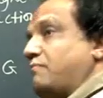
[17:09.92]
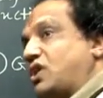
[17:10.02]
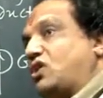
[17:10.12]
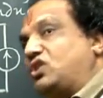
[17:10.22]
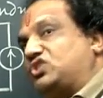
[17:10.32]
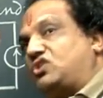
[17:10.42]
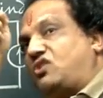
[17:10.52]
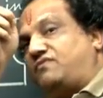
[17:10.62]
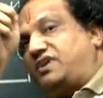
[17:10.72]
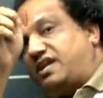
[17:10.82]
because
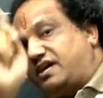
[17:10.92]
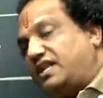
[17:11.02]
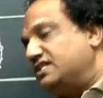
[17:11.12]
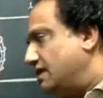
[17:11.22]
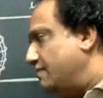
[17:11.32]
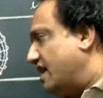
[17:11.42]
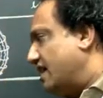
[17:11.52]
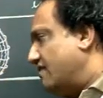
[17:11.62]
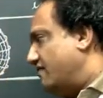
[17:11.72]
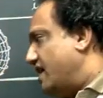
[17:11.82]
of decrease in
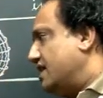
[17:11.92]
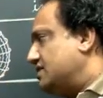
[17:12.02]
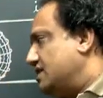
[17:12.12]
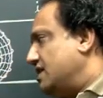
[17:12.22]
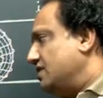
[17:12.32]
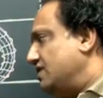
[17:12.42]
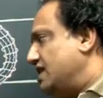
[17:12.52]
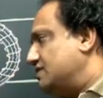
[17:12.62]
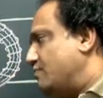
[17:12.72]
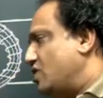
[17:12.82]
magnetic flux,
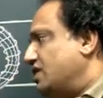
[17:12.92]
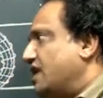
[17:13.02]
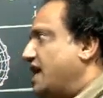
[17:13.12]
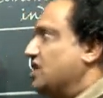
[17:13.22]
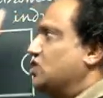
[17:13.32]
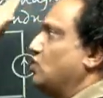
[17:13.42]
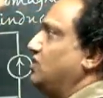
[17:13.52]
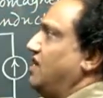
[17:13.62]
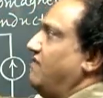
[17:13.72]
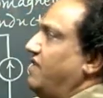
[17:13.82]
this pointer had shown
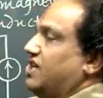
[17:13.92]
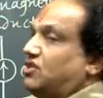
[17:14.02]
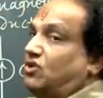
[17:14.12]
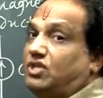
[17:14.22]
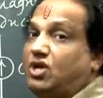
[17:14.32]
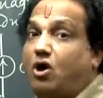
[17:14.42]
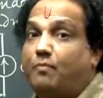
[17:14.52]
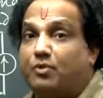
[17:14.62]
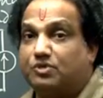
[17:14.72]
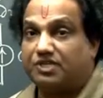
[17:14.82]
the deflection on the
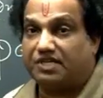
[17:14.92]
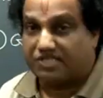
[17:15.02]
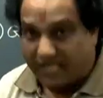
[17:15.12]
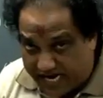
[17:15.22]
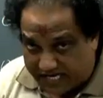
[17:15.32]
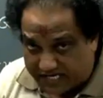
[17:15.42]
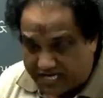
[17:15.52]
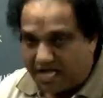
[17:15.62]
opposite side.